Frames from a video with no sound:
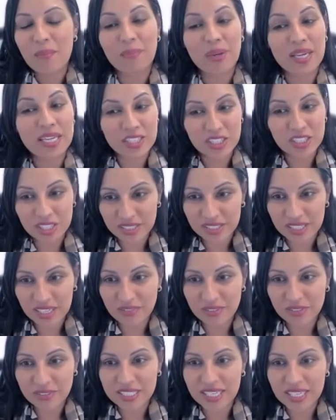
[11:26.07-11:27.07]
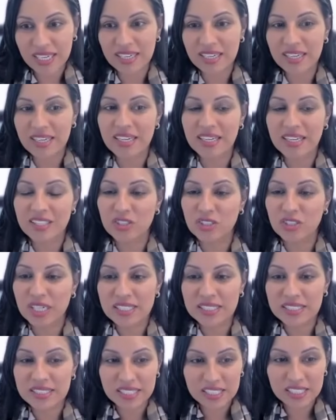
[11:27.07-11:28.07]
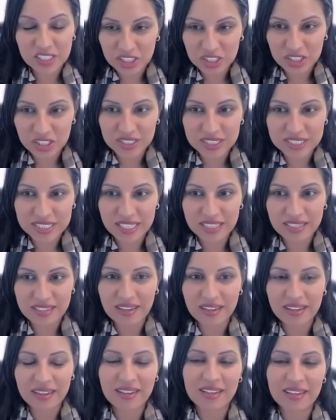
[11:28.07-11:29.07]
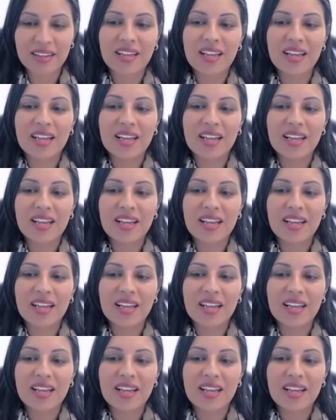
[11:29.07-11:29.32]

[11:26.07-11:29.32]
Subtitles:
patient-level data, translational data.